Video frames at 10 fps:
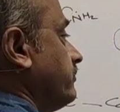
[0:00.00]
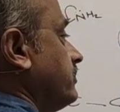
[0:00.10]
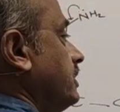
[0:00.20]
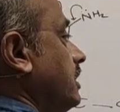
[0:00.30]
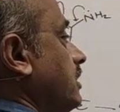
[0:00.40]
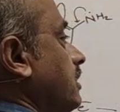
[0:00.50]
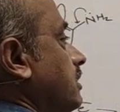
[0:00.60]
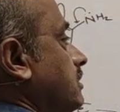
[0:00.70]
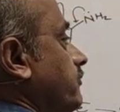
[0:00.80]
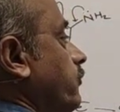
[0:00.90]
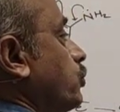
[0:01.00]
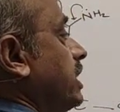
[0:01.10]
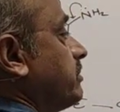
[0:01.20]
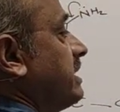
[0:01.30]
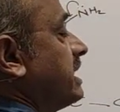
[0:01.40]
The 4
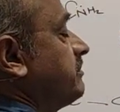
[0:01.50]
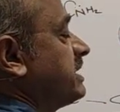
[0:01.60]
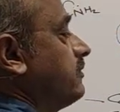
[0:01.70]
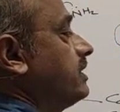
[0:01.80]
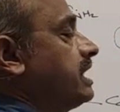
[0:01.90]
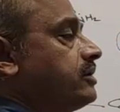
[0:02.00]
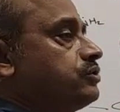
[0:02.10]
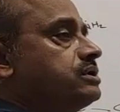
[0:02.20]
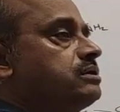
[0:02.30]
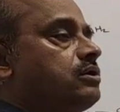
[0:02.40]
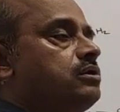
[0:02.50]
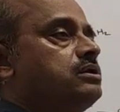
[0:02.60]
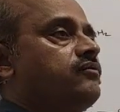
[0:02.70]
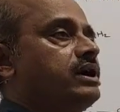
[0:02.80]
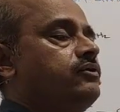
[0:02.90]
carbon atoms and 1 nitrogen, all
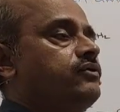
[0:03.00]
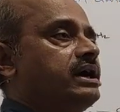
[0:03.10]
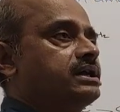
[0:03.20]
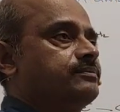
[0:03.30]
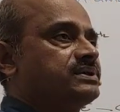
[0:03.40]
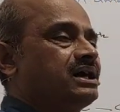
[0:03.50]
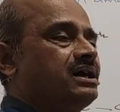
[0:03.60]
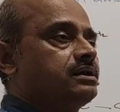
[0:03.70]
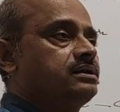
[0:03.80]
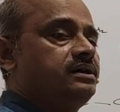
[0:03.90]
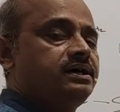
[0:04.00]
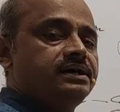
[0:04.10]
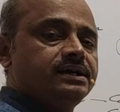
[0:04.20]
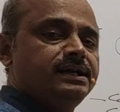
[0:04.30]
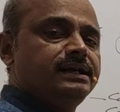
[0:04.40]
the 5 atoms are
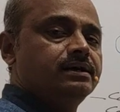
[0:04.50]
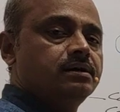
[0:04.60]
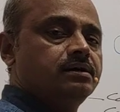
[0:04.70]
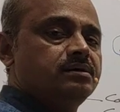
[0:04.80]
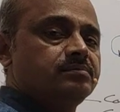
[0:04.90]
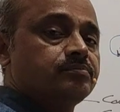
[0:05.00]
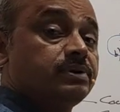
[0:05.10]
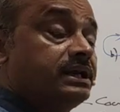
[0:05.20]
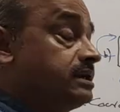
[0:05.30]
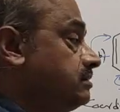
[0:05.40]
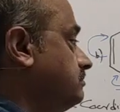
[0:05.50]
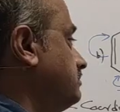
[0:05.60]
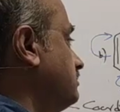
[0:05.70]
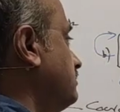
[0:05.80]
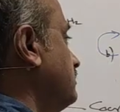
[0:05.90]
in a plane.
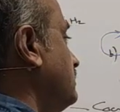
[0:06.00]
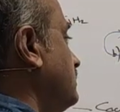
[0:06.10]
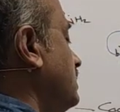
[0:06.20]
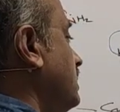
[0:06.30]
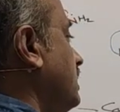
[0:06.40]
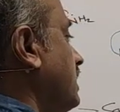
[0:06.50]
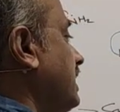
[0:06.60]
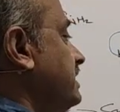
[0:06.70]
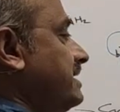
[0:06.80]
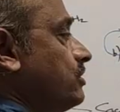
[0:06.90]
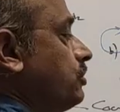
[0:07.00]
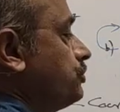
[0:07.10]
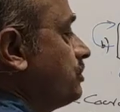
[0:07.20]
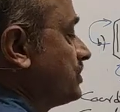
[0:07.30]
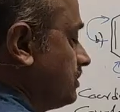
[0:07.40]
And there is a
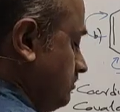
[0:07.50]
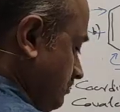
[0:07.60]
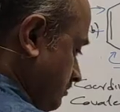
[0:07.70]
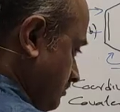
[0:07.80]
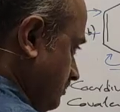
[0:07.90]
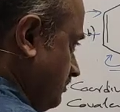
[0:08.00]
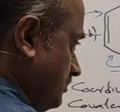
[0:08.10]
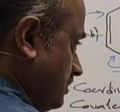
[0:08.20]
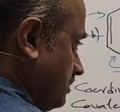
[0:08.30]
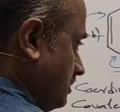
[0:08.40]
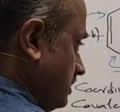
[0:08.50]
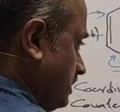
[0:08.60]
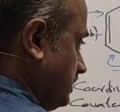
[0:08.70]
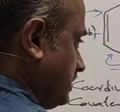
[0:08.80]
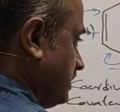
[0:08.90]
conjugation,
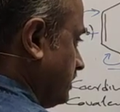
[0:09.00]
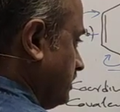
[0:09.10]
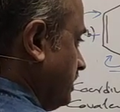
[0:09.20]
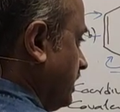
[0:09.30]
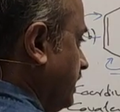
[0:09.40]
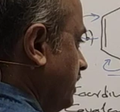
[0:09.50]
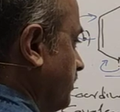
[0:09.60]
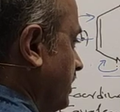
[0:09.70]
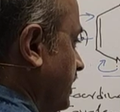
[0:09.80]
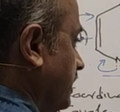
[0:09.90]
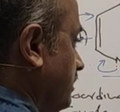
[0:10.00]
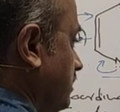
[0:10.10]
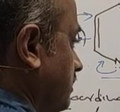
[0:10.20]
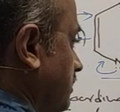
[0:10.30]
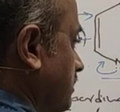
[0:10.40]
isn't it? They are in a plane.
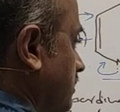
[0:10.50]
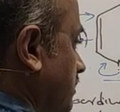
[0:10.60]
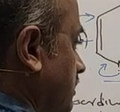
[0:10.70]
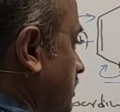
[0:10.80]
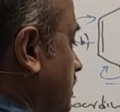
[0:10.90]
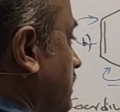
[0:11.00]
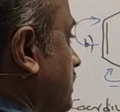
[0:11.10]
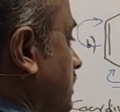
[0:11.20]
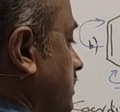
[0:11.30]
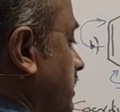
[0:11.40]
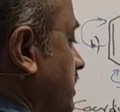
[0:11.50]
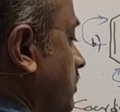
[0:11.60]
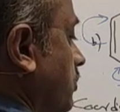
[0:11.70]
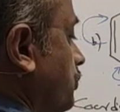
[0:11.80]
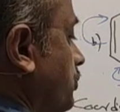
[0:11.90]
There is a
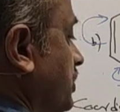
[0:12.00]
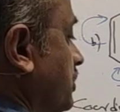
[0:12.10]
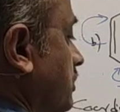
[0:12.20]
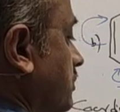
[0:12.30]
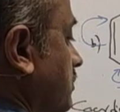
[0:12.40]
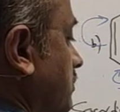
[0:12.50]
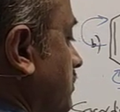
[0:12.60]
conjugation.